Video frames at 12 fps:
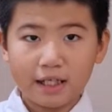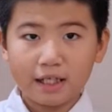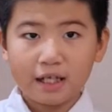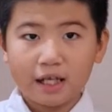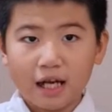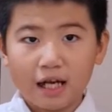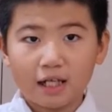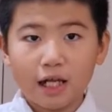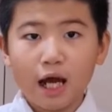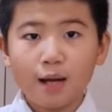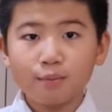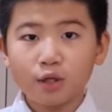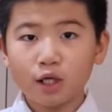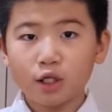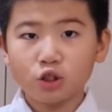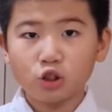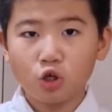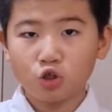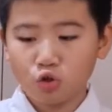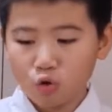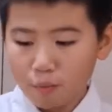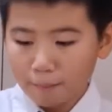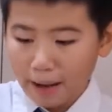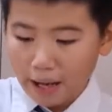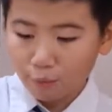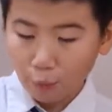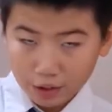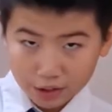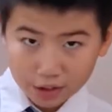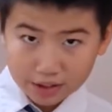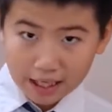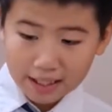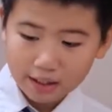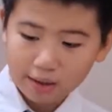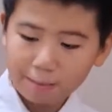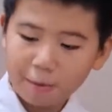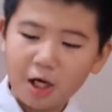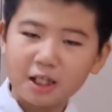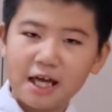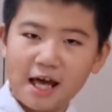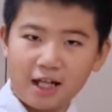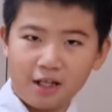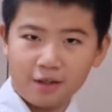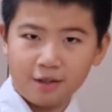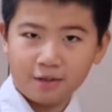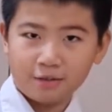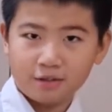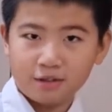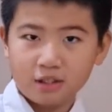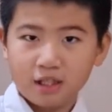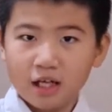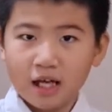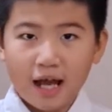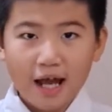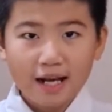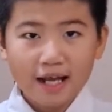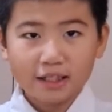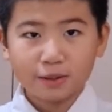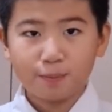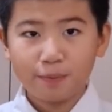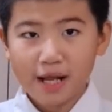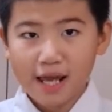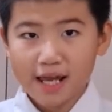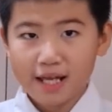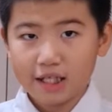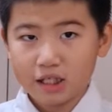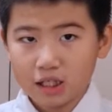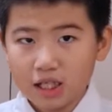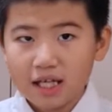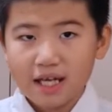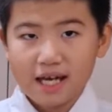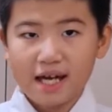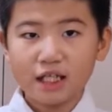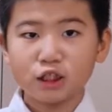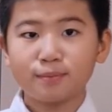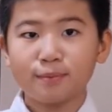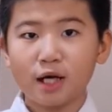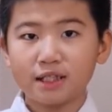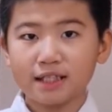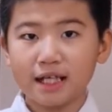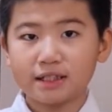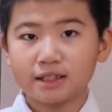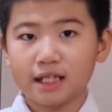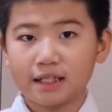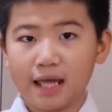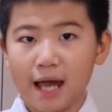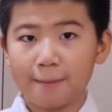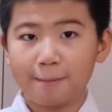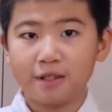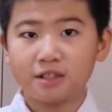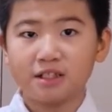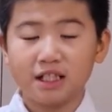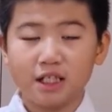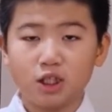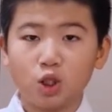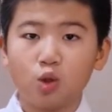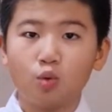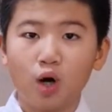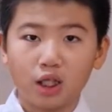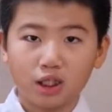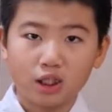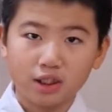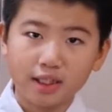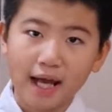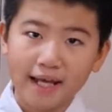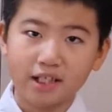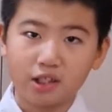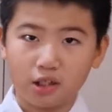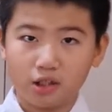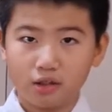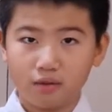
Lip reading: and I'm gonna show you my water cycle model and explain each process that happens in the water cycle.